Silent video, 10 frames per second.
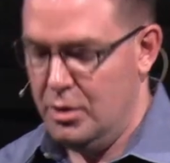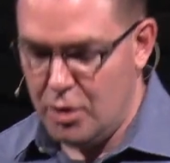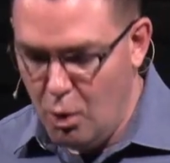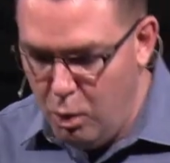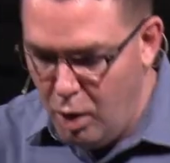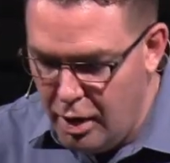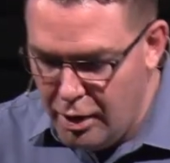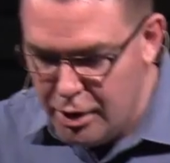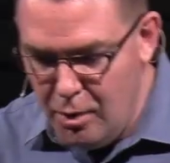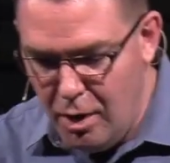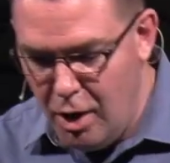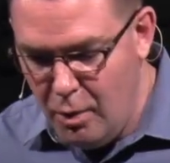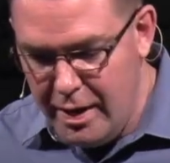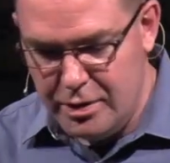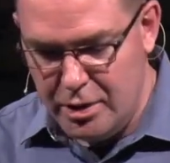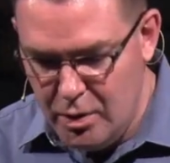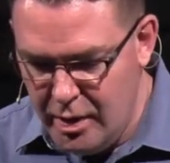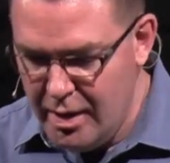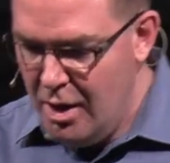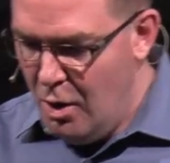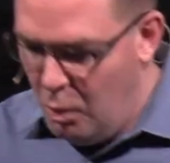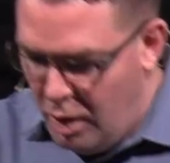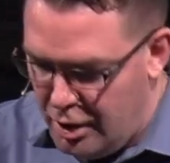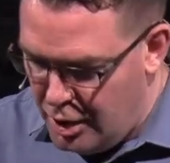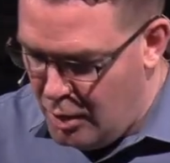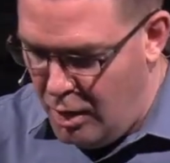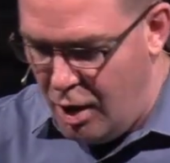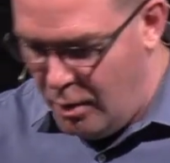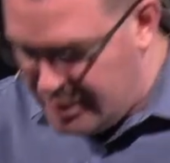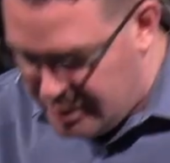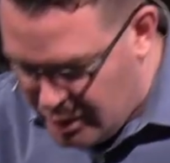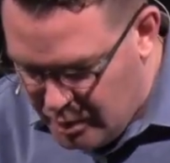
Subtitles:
So what are you always doing? What are you always